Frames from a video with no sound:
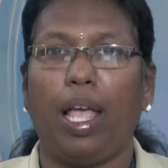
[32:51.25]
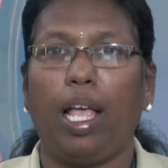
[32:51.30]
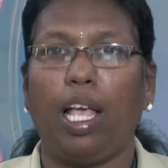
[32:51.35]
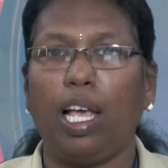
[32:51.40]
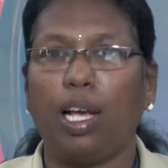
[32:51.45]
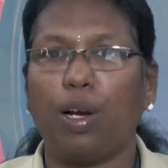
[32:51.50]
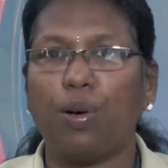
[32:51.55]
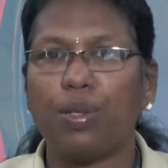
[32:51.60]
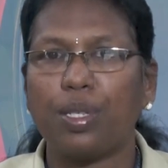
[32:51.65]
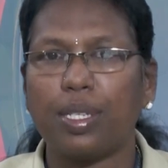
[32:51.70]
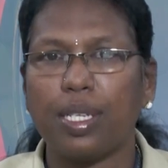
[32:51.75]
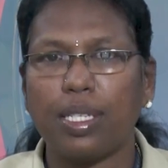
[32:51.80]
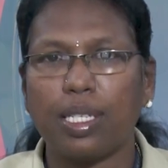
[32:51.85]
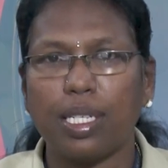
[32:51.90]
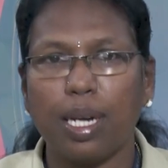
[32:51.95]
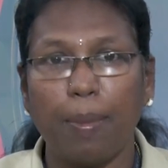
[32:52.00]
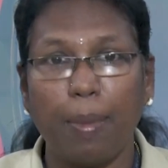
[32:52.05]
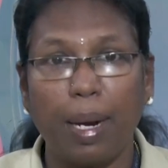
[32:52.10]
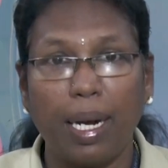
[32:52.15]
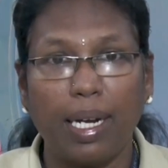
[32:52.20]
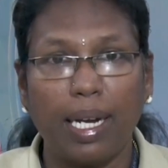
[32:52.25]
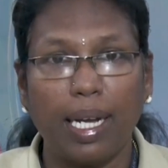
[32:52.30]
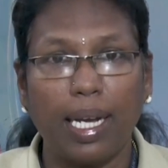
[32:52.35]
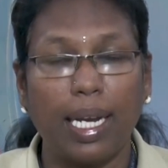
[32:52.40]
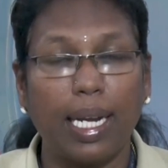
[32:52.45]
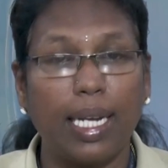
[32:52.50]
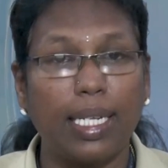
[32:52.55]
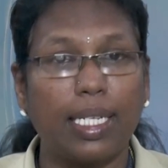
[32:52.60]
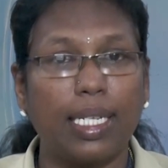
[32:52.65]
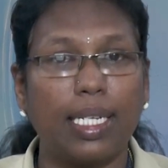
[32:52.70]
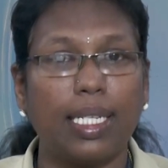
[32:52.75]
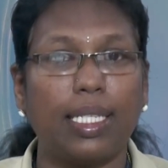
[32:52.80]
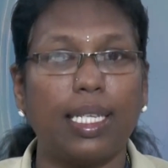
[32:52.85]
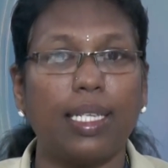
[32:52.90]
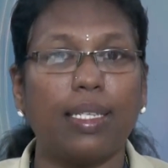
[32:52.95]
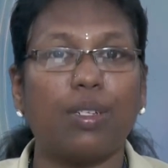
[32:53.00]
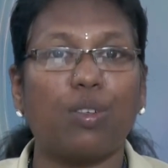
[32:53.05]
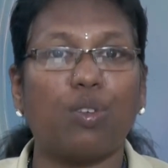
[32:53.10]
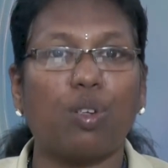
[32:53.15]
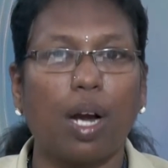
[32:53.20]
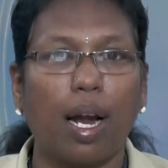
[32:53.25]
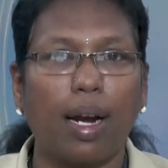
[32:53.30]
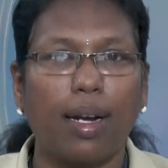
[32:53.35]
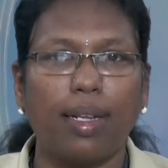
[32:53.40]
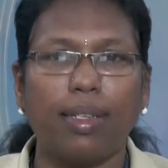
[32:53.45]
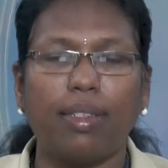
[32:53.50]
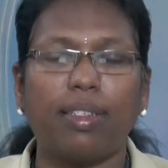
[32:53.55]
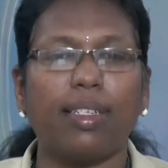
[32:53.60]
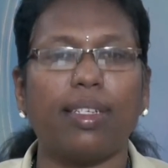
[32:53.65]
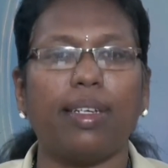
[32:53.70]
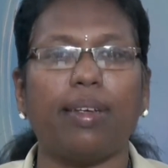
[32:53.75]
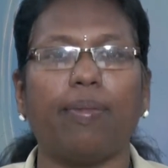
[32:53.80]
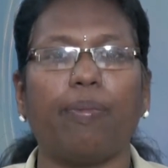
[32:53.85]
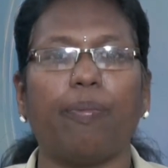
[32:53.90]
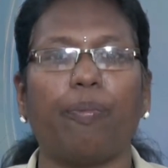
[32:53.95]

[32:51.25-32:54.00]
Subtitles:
Ecosystem integration is a strategy